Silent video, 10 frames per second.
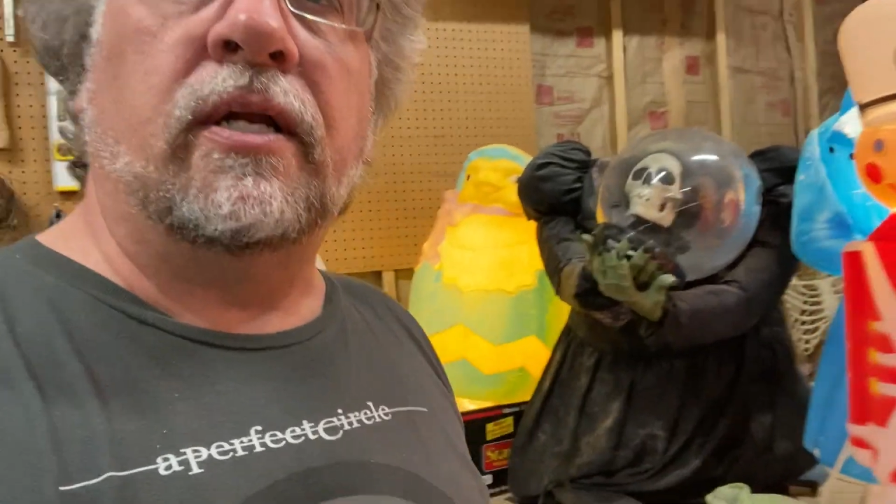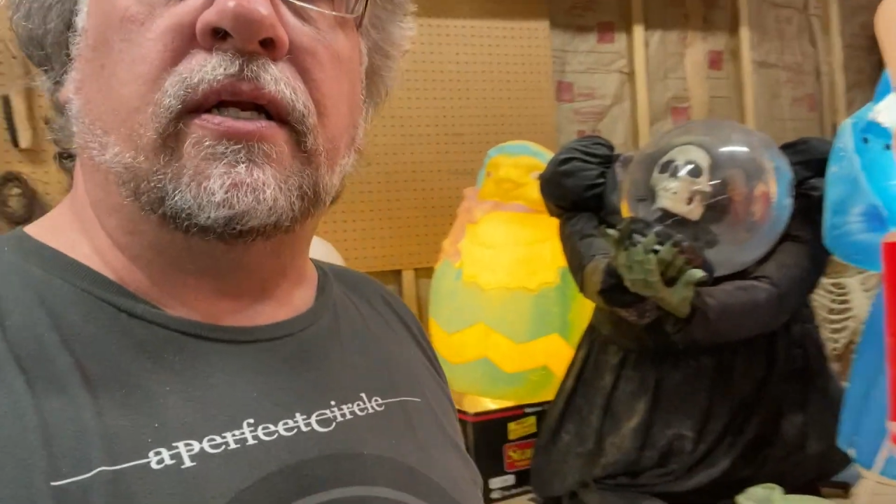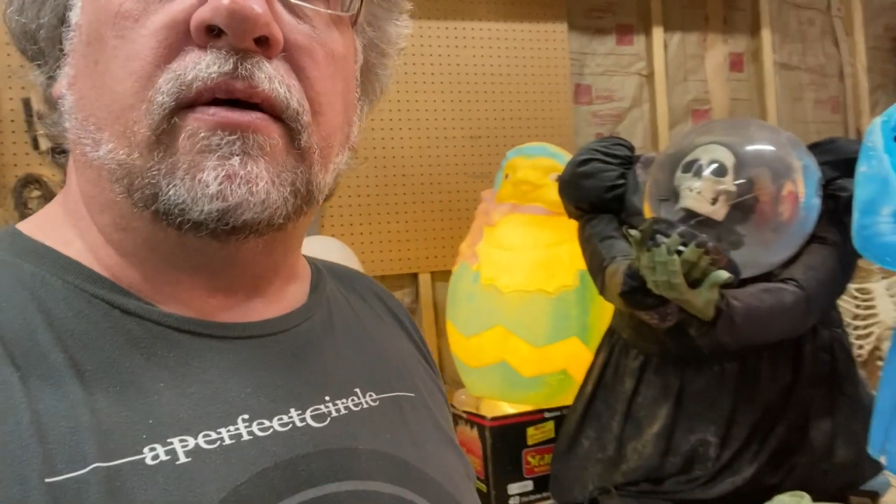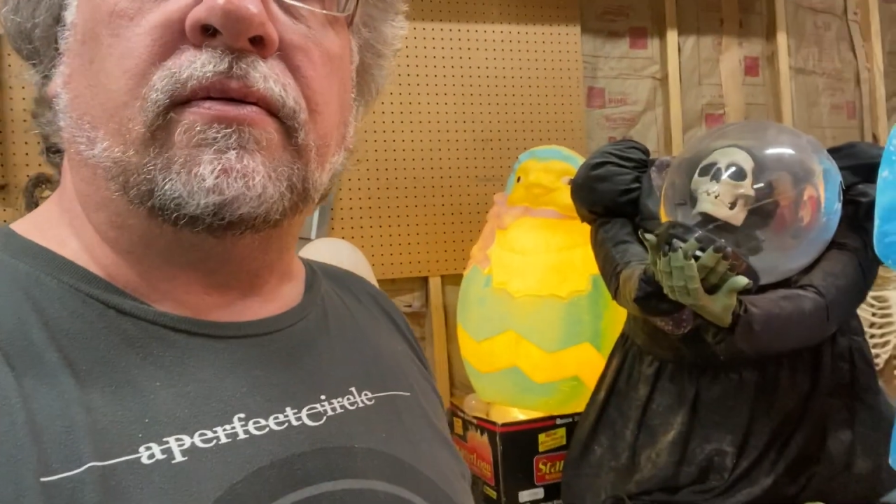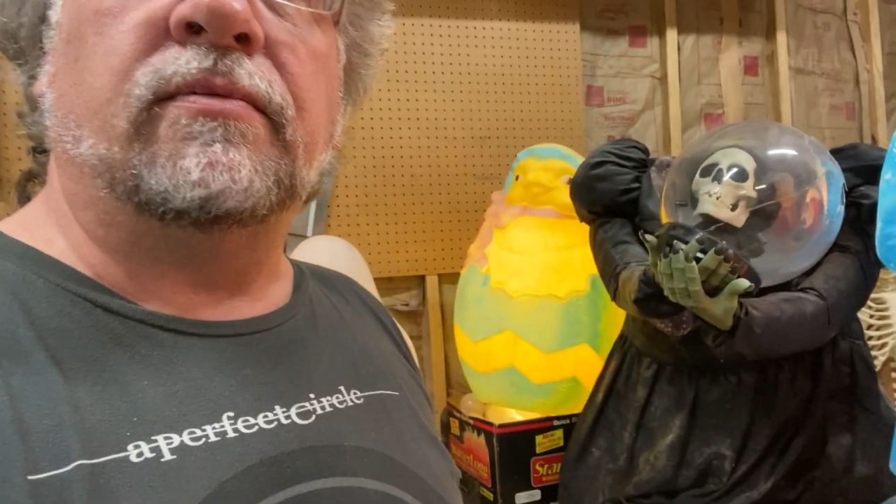
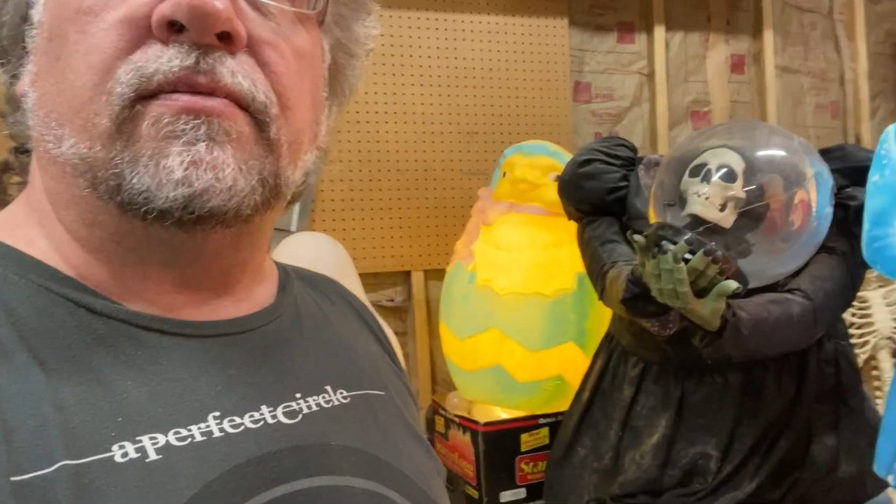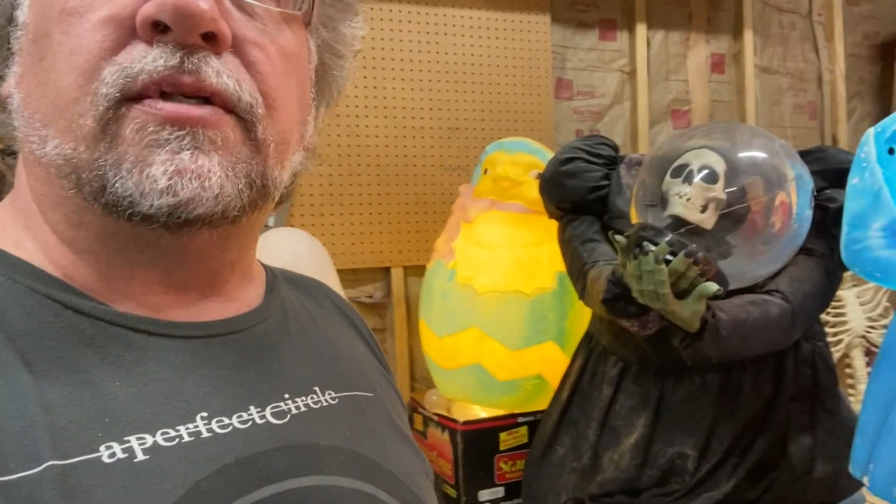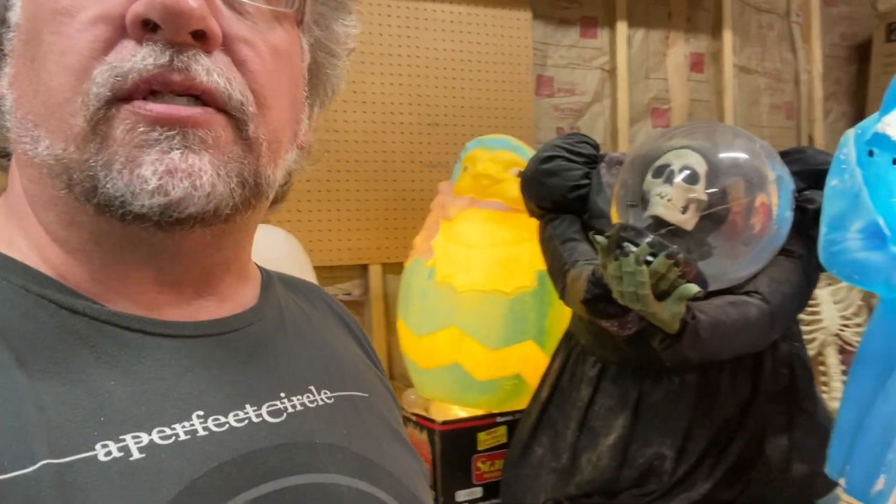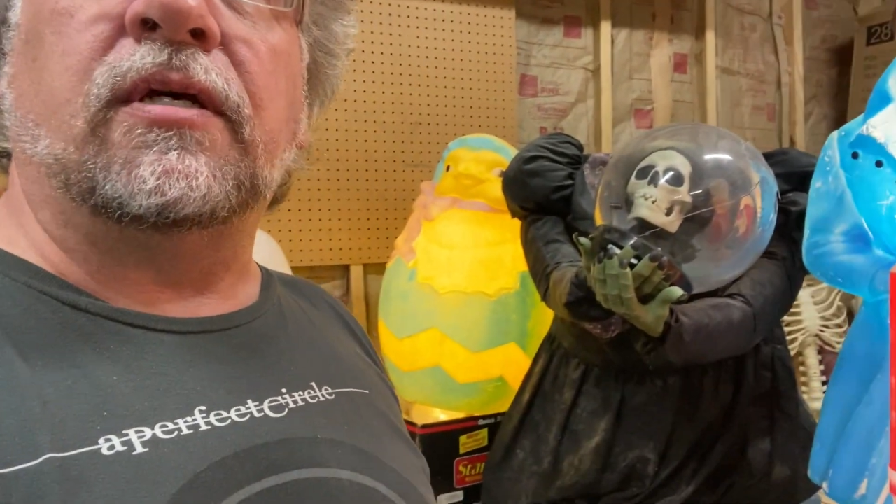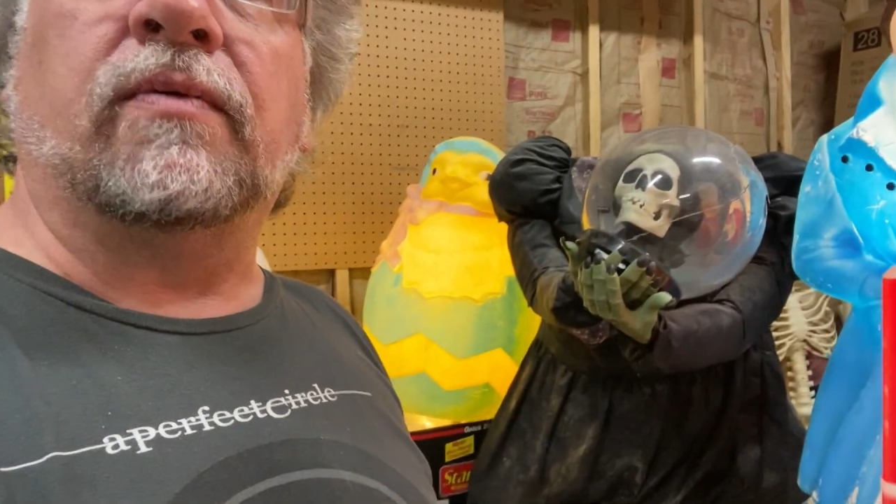and I'll
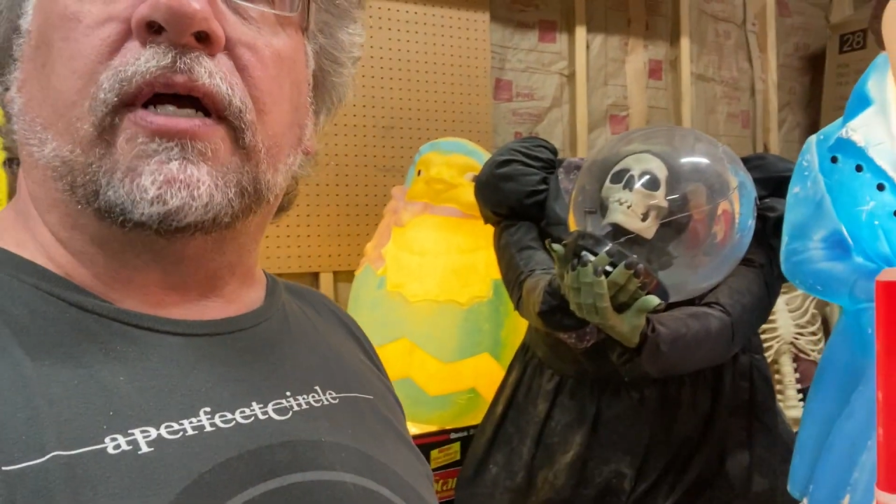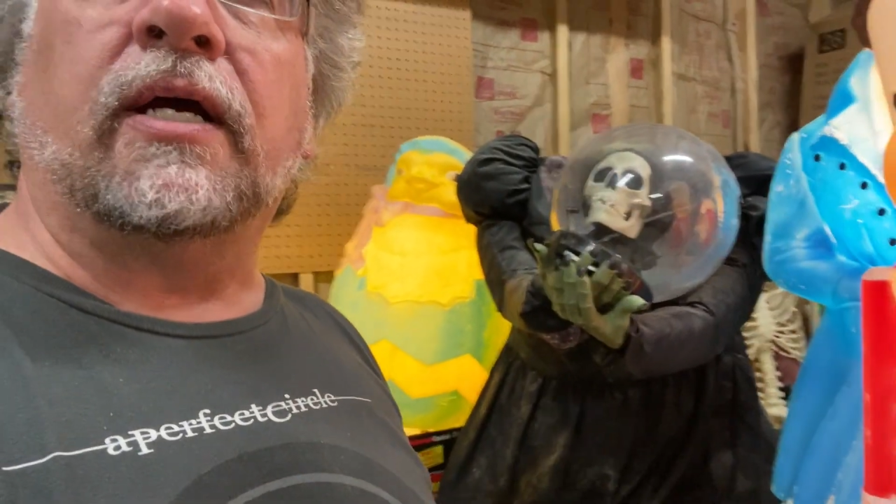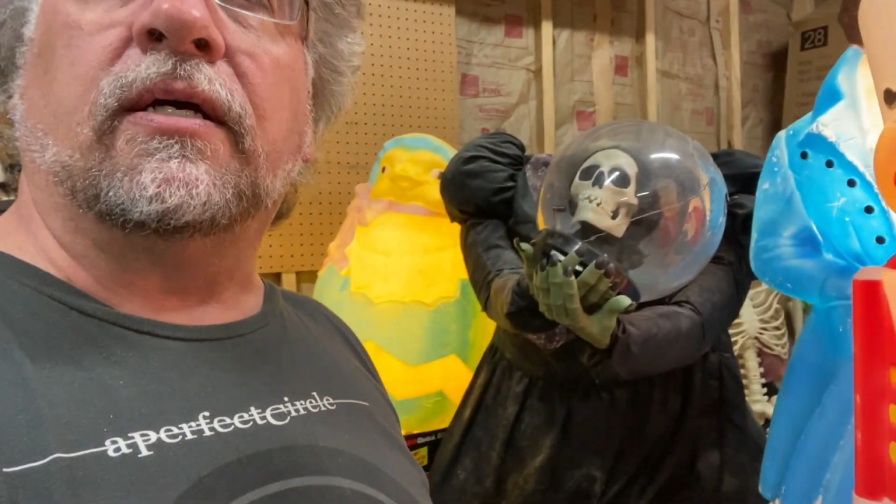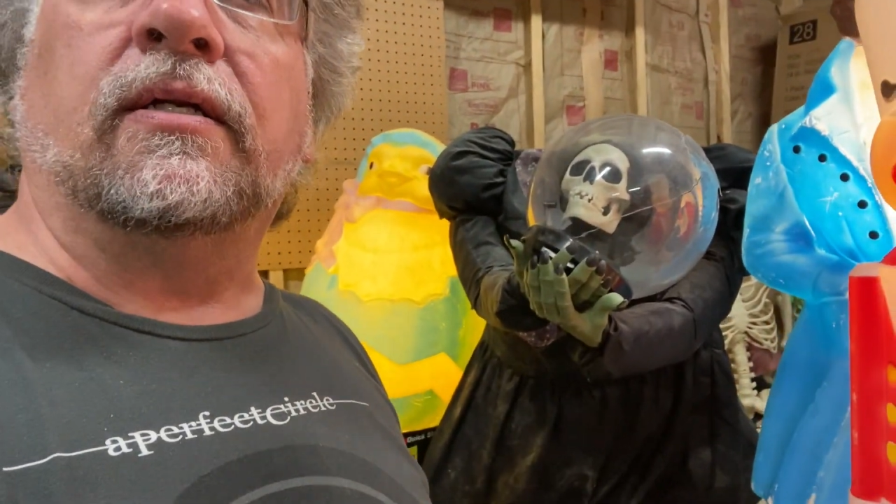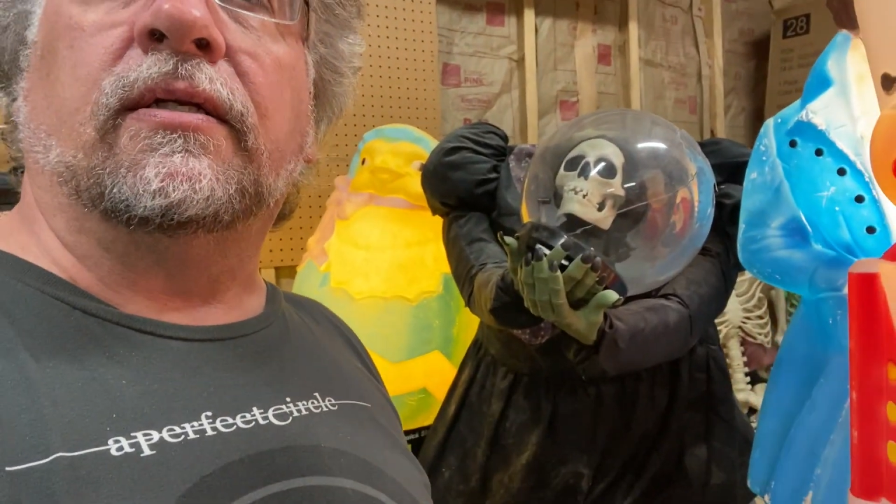see what I
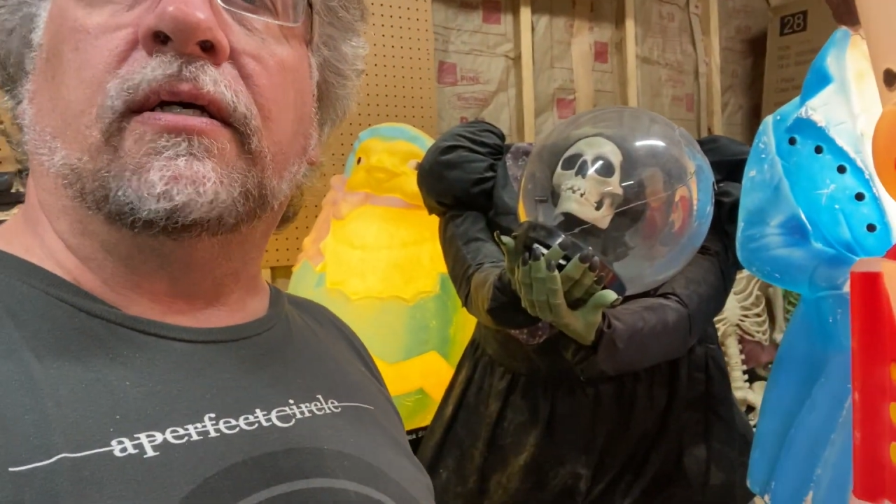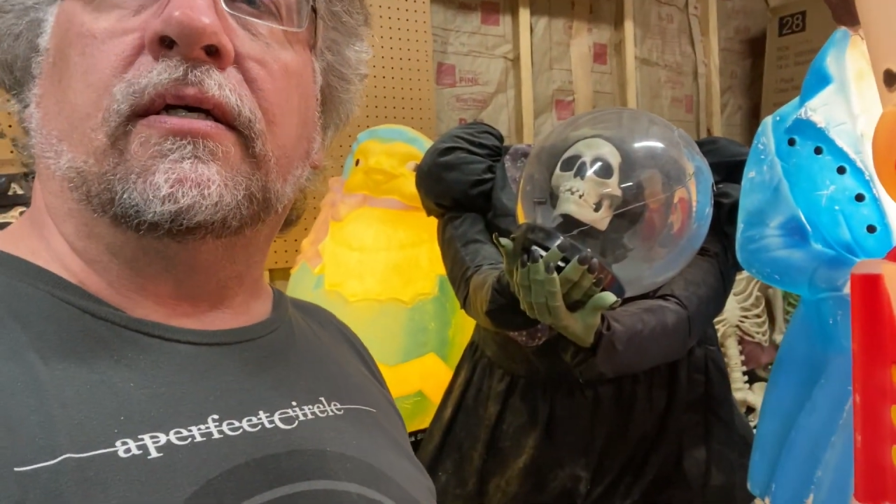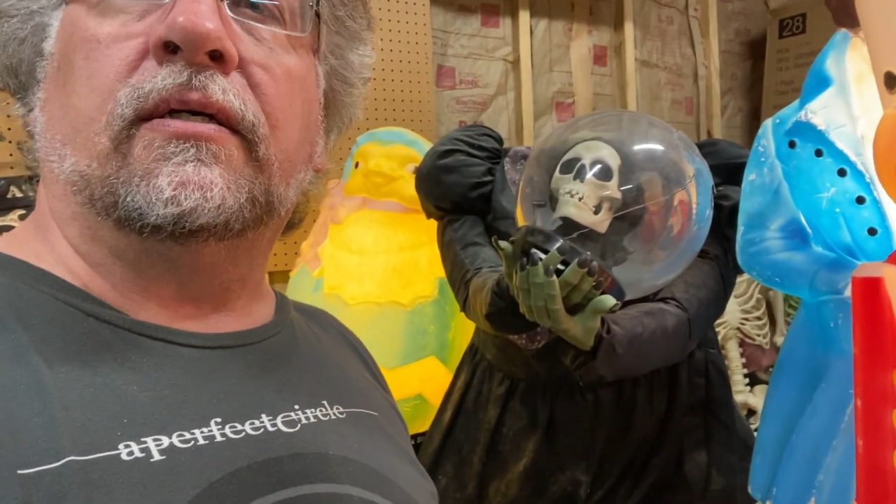can uh,